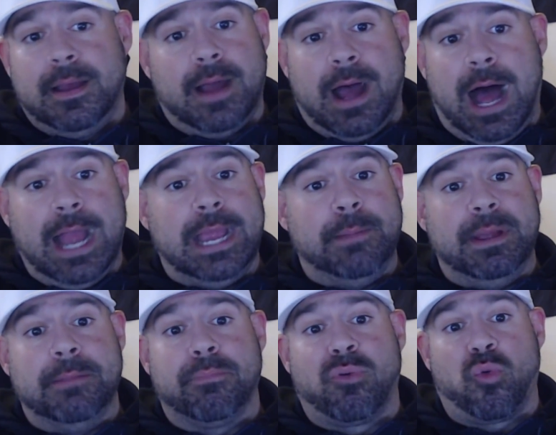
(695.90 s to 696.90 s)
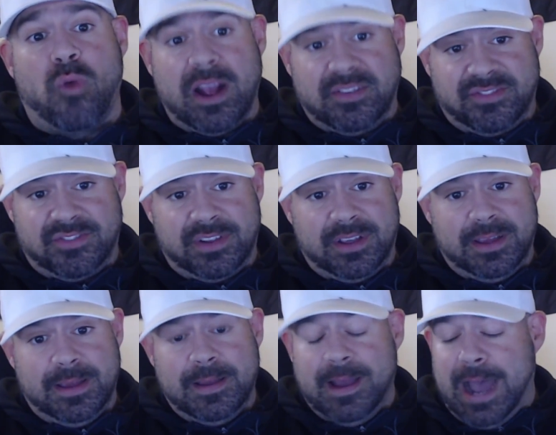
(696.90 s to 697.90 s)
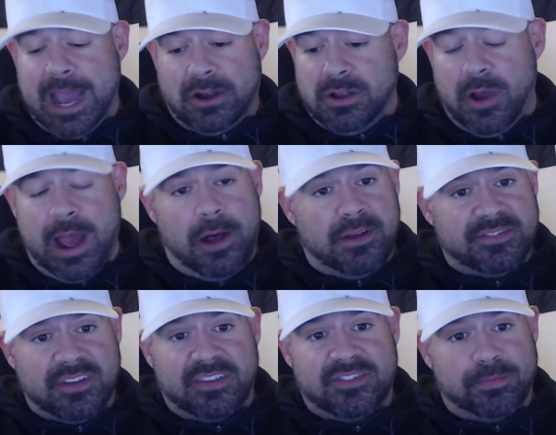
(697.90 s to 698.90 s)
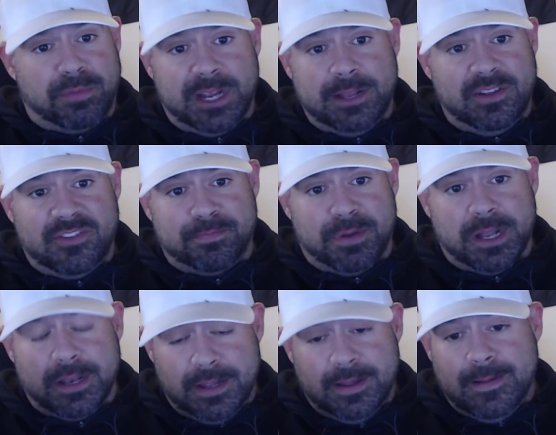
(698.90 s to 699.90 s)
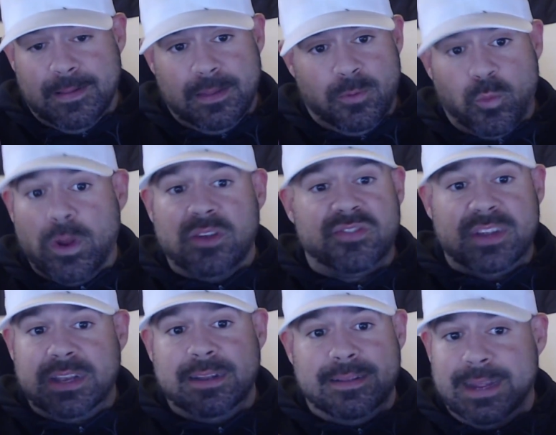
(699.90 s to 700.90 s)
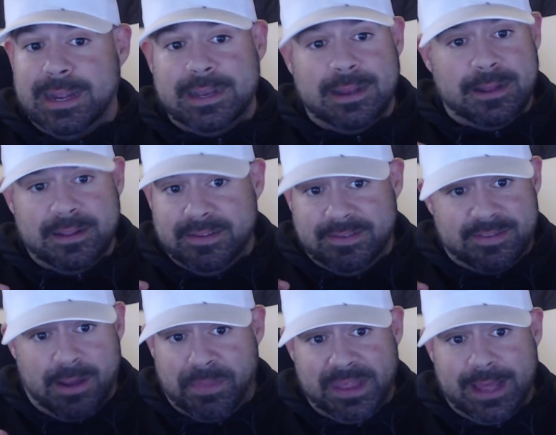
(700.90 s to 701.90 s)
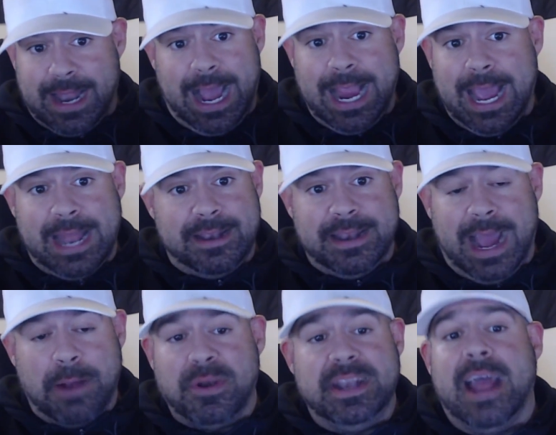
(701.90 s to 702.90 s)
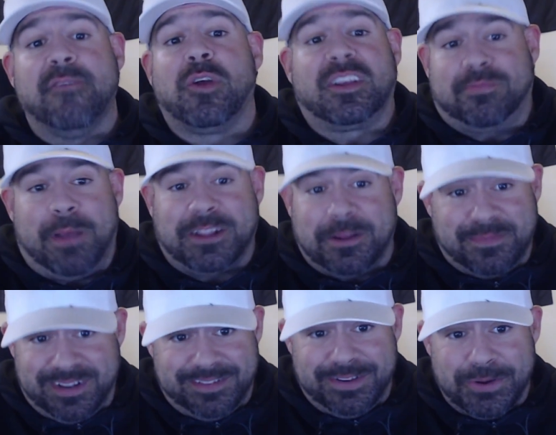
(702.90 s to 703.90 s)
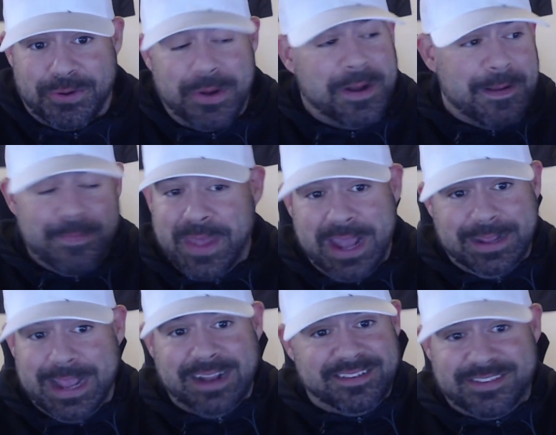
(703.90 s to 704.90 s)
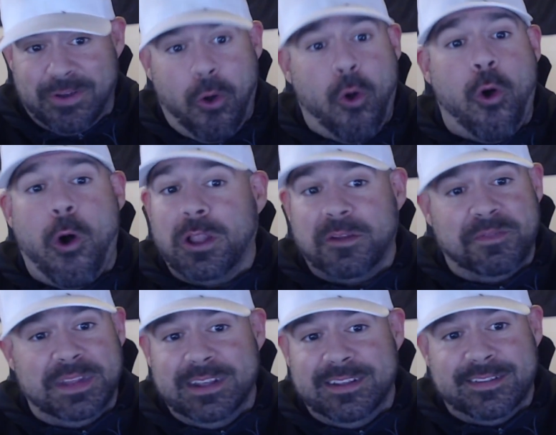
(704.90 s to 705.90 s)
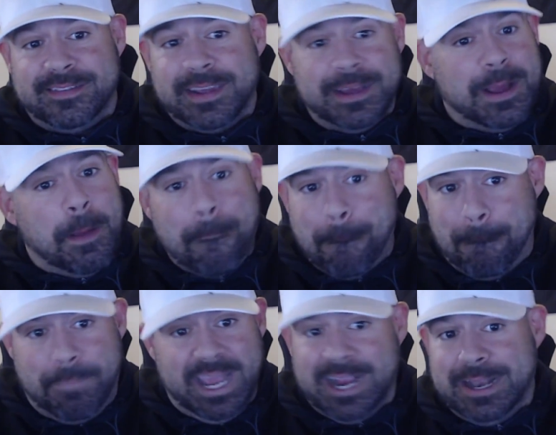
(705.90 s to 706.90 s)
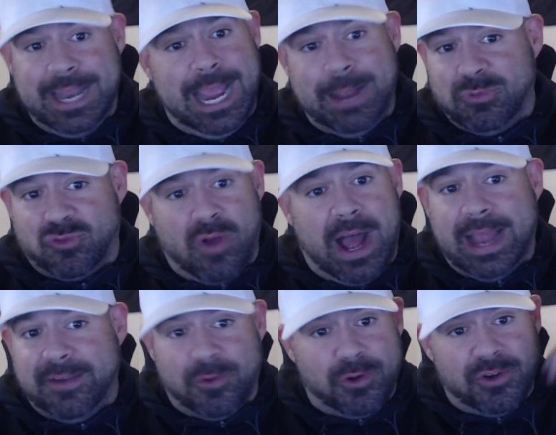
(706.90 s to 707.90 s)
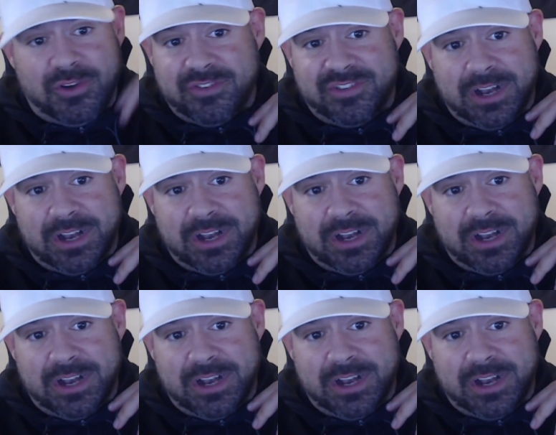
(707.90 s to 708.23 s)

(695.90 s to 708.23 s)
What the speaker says: I am impressed. I don't know how else to explain this, but Wilson did something that I would never expect him to do against all of these big name drivers,